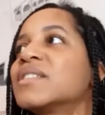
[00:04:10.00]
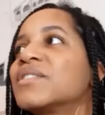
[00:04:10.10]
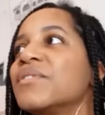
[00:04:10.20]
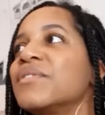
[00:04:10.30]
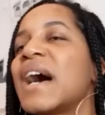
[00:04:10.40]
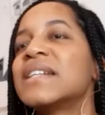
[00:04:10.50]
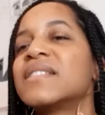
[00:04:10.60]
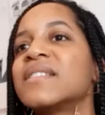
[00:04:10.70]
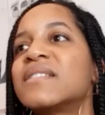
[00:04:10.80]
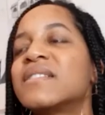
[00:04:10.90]
so
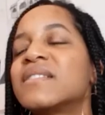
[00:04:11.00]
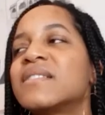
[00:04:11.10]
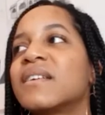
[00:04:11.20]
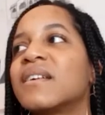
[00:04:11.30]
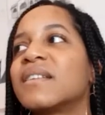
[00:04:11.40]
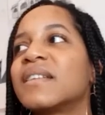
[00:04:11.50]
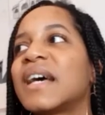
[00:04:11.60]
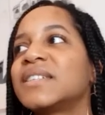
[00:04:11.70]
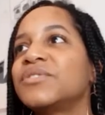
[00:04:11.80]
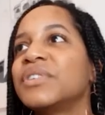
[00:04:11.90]
that's
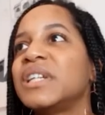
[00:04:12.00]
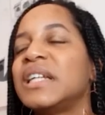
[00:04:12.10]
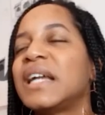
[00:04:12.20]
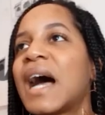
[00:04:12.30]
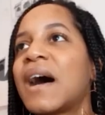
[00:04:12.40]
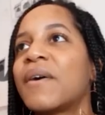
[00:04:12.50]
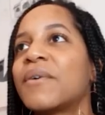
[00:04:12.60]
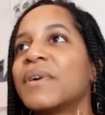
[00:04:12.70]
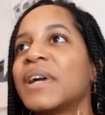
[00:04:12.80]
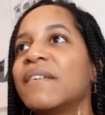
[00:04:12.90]
really
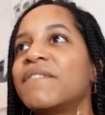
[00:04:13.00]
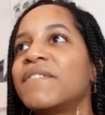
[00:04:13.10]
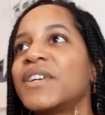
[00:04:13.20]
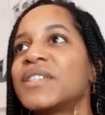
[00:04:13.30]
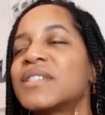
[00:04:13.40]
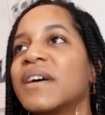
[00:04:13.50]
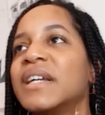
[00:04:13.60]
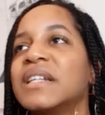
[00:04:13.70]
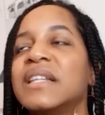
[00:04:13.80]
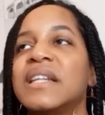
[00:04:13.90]
how it first started.
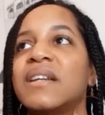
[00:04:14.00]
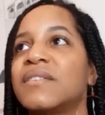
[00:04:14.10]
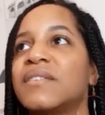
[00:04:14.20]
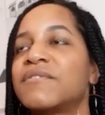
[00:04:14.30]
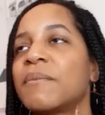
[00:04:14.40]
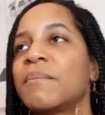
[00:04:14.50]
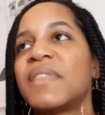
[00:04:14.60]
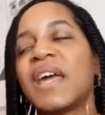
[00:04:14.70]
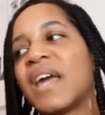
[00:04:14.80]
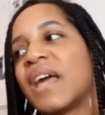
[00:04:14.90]
And then from
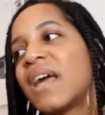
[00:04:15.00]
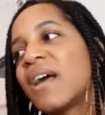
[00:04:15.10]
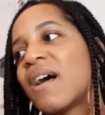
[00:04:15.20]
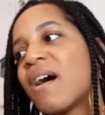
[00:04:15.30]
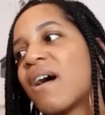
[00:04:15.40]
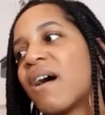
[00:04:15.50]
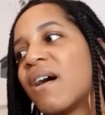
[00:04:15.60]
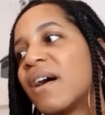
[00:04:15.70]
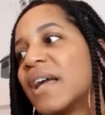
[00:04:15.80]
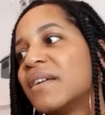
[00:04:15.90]
there
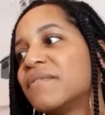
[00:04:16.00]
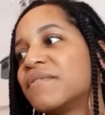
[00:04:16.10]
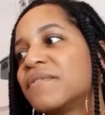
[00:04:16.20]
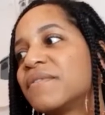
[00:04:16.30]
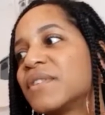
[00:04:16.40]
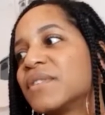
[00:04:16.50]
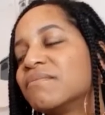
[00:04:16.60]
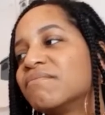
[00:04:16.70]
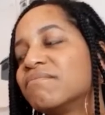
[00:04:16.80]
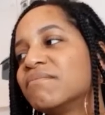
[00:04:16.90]
I've
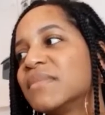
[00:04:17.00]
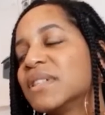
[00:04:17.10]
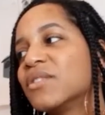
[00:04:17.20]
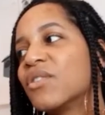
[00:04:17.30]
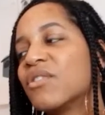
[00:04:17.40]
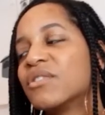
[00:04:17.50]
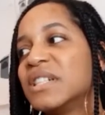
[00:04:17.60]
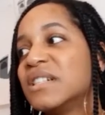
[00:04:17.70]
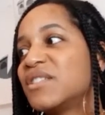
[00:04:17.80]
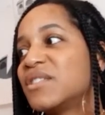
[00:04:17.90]
gone
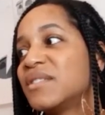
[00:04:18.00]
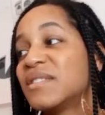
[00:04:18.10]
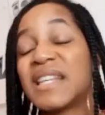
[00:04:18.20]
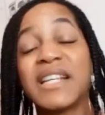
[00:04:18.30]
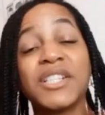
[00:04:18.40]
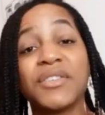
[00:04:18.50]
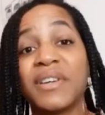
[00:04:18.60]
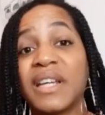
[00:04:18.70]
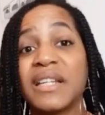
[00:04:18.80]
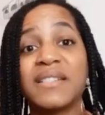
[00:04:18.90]
into
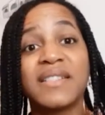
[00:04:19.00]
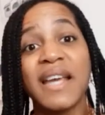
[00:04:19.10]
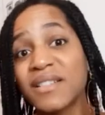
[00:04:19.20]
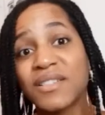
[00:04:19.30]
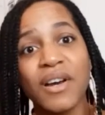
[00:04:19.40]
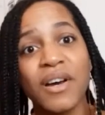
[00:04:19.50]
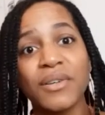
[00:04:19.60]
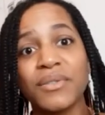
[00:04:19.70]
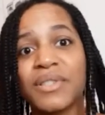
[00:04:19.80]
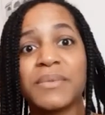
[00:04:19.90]
secondary
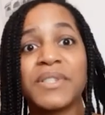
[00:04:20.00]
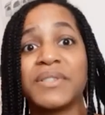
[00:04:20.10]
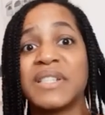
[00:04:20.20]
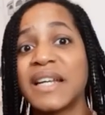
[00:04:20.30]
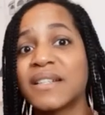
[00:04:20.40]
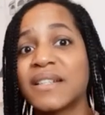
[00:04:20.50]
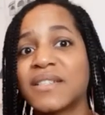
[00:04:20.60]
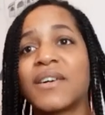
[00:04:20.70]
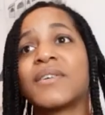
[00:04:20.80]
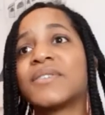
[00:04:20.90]
textiles. I was doing
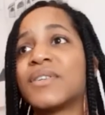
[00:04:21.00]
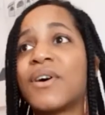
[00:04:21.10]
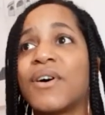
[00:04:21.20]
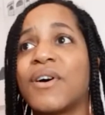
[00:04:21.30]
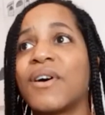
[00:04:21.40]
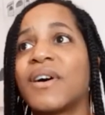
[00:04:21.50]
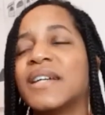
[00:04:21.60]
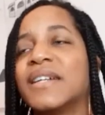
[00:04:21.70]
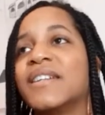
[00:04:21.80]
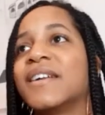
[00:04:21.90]
textiles and art,
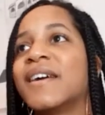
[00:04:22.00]
and